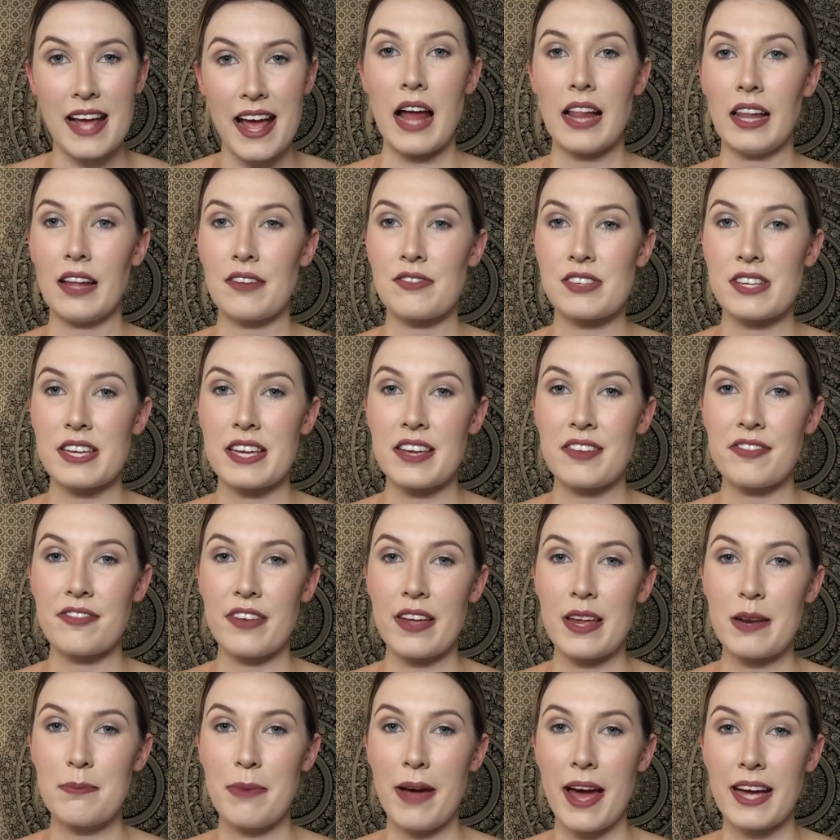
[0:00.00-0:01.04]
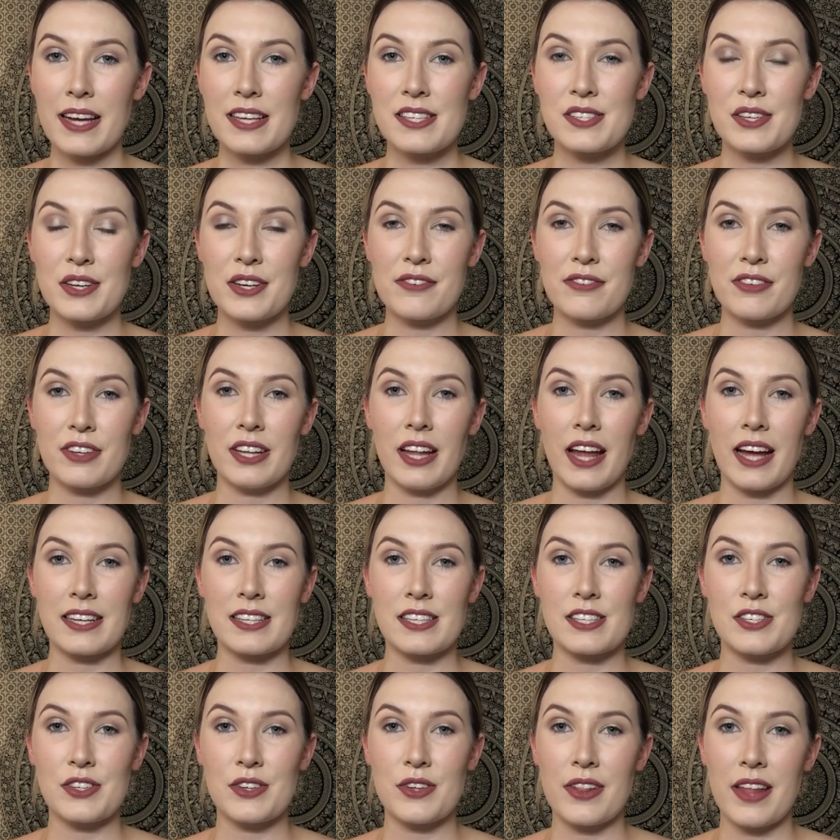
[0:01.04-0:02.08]
I love to hear feedback, so if you'd like
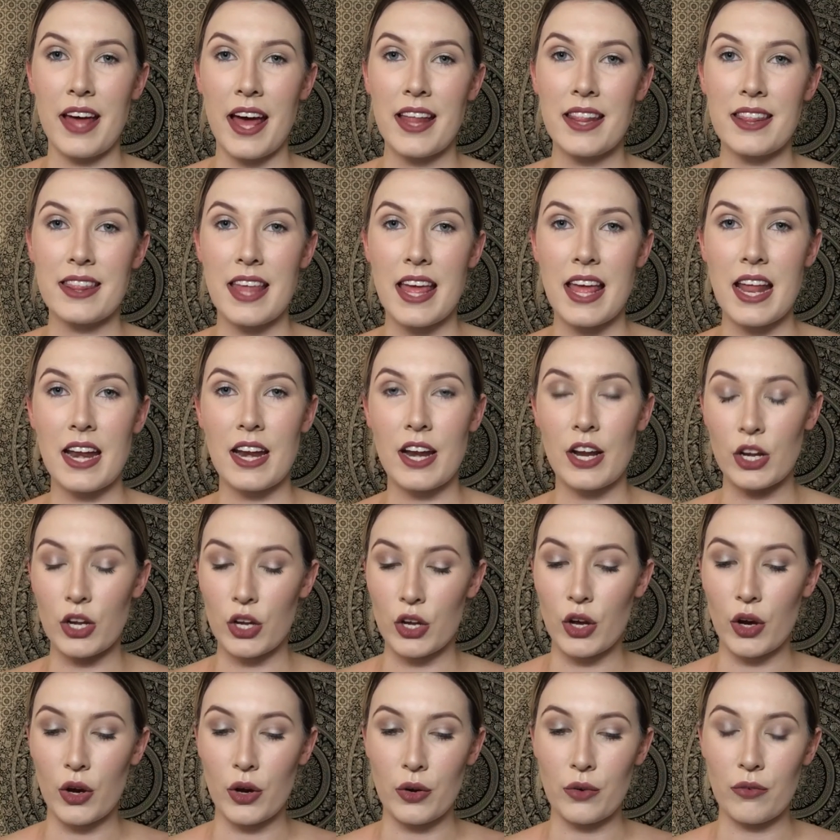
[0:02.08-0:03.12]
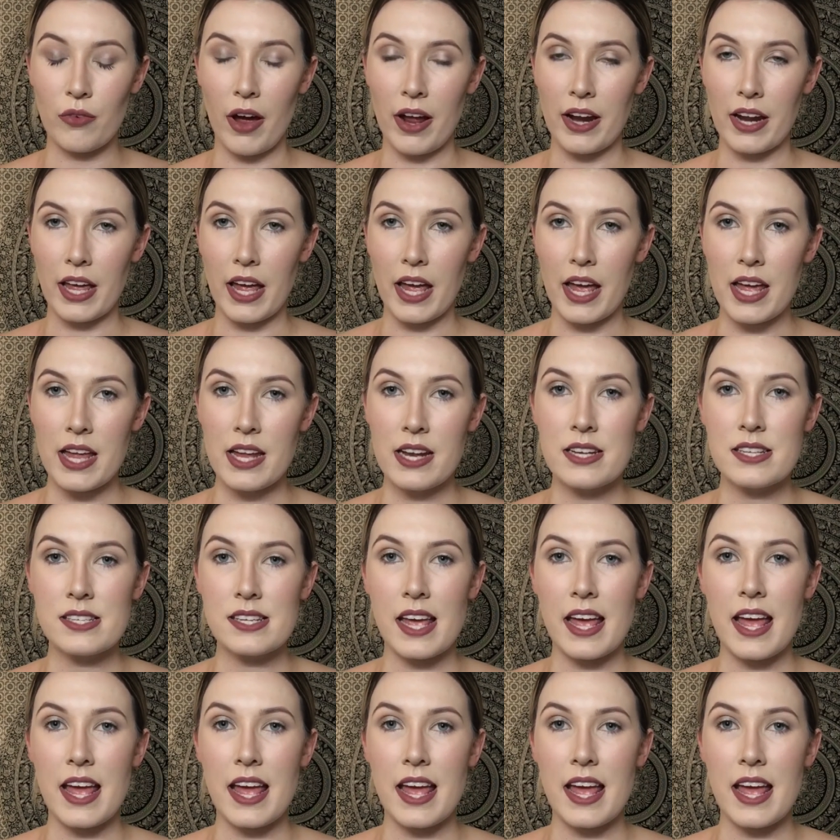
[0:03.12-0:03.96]
to do that, then go right ahead.